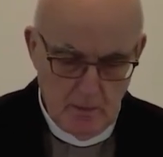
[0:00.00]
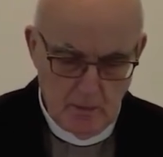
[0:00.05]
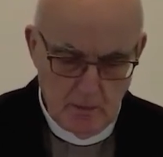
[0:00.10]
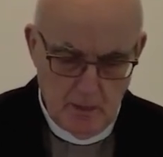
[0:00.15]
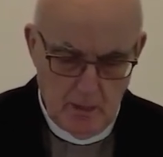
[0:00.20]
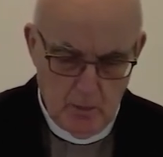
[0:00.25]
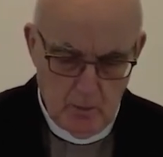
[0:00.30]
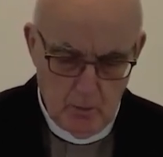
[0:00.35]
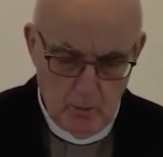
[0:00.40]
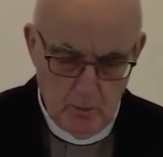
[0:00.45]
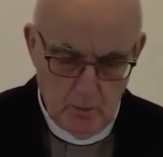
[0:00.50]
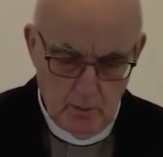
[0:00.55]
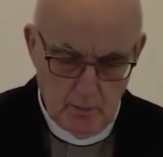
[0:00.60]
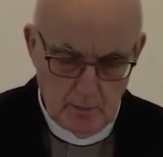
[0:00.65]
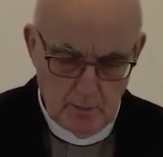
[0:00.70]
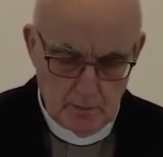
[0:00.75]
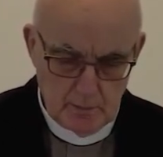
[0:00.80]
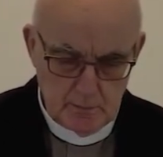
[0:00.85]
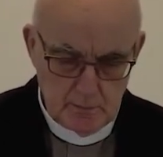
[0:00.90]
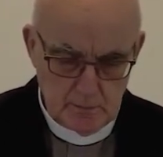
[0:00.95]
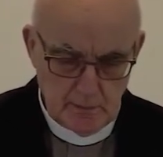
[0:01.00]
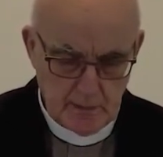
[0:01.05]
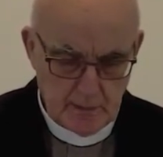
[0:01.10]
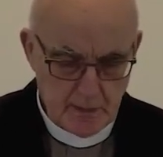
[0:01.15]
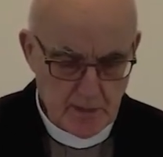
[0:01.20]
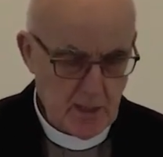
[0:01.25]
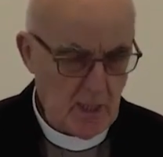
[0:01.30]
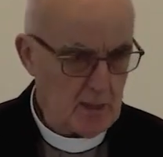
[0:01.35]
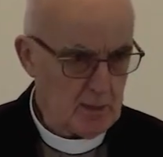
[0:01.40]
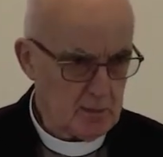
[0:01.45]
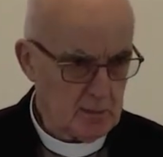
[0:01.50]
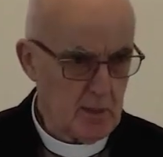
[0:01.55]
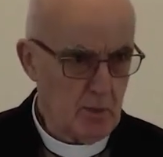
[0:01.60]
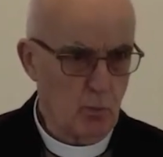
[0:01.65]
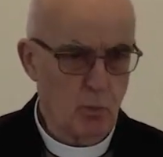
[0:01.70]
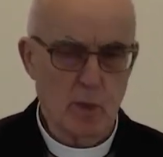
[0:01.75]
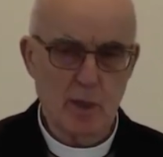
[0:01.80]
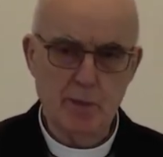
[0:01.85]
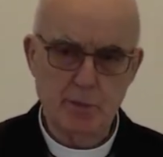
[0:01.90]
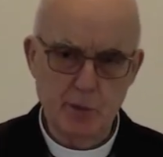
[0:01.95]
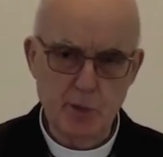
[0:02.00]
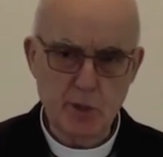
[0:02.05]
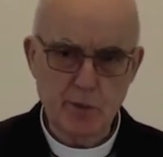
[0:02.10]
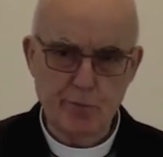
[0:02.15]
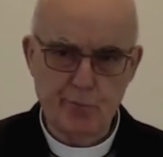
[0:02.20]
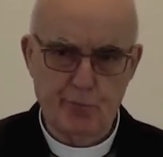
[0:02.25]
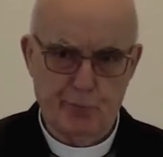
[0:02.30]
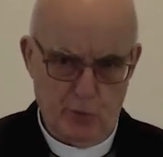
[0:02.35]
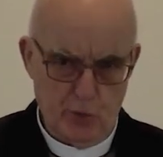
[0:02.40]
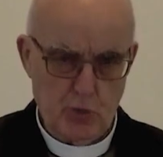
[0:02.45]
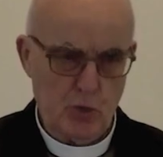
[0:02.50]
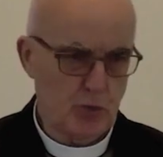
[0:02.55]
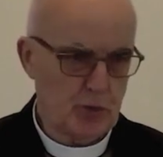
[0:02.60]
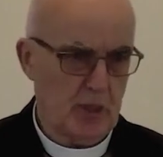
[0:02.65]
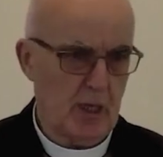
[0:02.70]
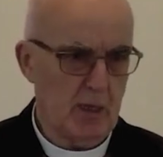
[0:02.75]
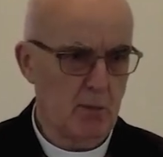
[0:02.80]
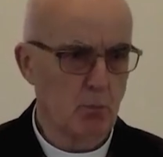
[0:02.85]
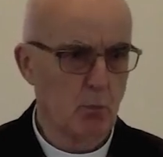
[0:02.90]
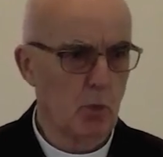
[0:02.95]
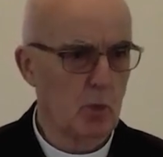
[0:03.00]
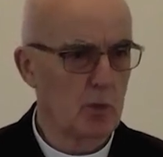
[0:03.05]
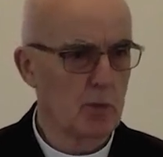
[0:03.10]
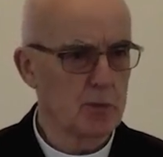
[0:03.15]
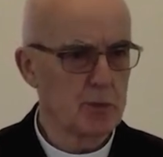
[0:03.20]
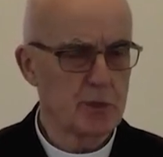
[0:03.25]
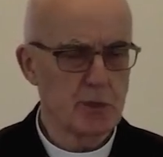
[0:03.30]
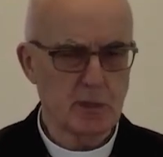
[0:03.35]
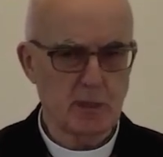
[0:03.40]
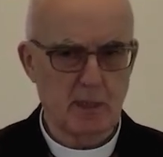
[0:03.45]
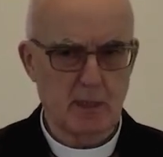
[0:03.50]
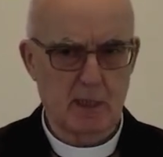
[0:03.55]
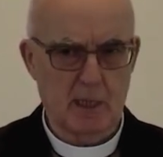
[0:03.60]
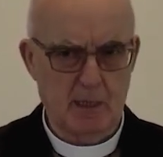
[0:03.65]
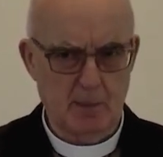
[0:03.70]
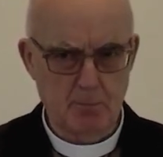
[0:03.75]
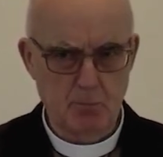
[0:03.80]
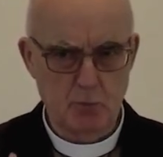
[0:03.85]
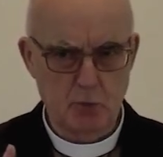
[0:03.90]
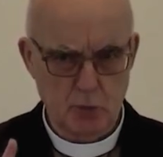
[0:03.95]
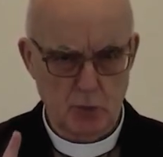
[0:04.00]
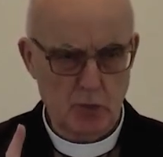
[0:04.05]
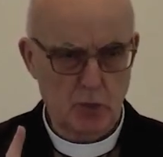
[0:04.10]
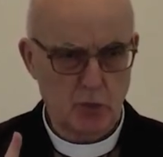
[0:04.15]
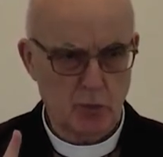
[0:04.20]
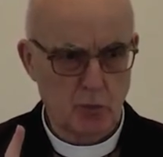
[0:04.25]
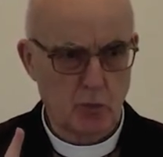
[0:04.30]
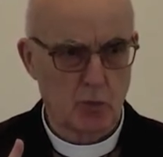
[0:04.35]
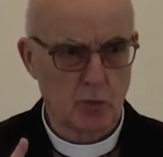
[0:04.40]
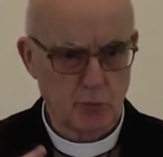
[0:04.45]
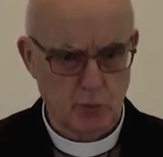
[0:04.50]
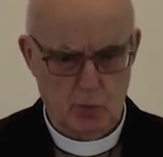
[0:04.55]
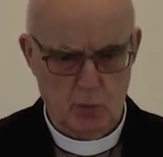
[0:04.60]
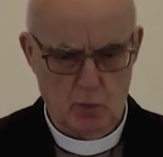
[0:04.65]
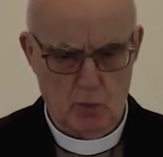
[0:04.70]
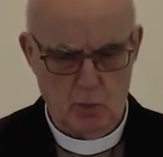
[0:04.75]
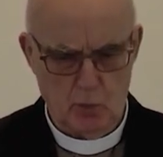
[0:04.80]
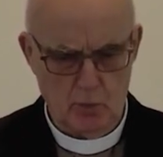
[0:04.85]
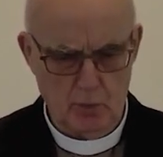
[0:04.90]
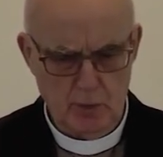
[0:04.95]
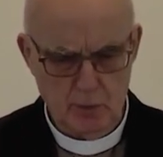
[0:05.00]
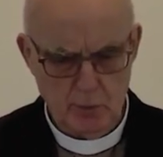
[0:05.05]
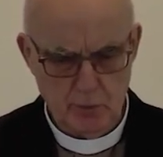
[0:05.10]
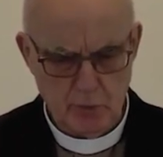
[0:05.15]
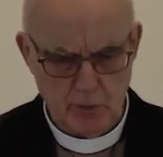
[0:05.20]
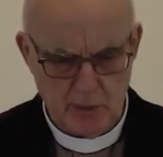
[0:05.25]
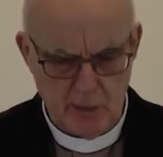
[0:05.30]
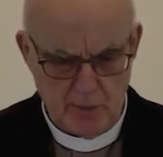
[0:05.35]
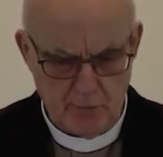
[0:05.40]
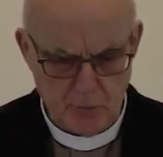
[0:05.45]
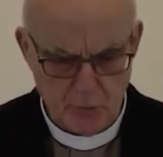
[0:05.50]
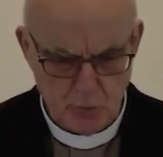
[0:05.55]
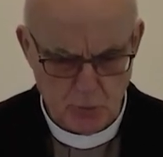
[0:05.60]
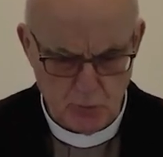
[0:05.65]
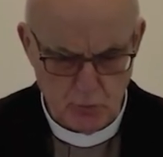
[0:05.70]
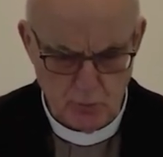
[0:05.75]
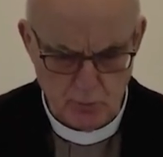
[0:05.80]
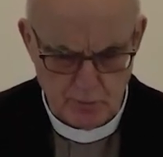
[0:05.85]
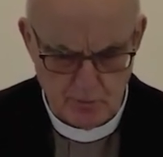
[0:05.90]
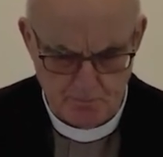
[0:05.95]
Now, exactly when this first time was, I'm just not altogether sure.